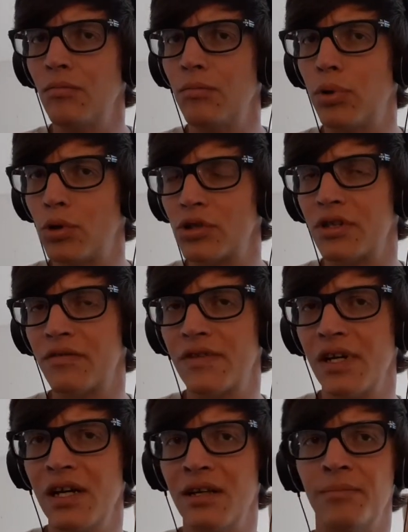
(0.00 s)
portion of
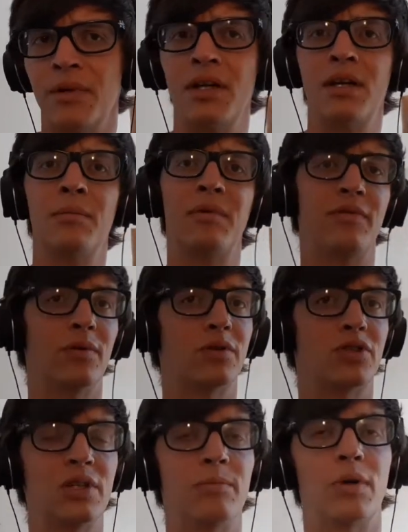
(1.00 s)
time before
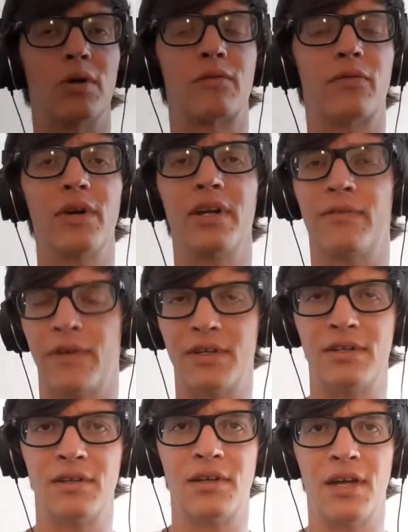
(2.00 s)
she broke free of it
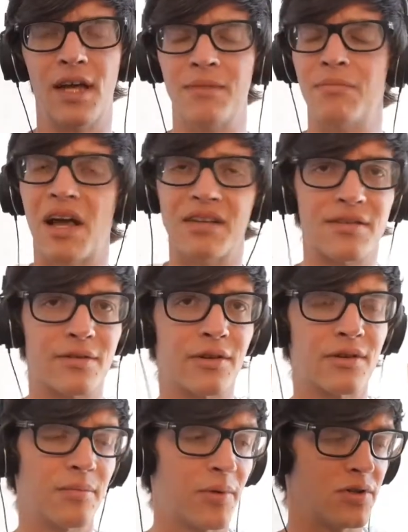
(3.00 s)
and
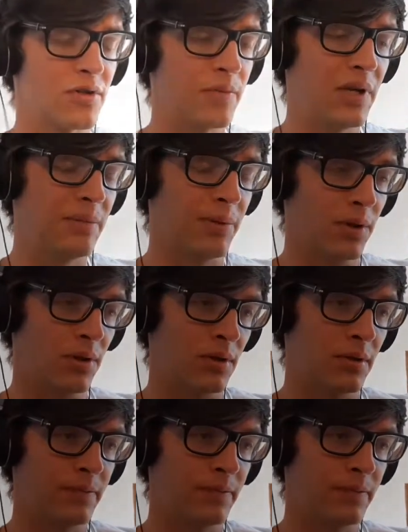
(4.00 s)
massacred a bunch of people.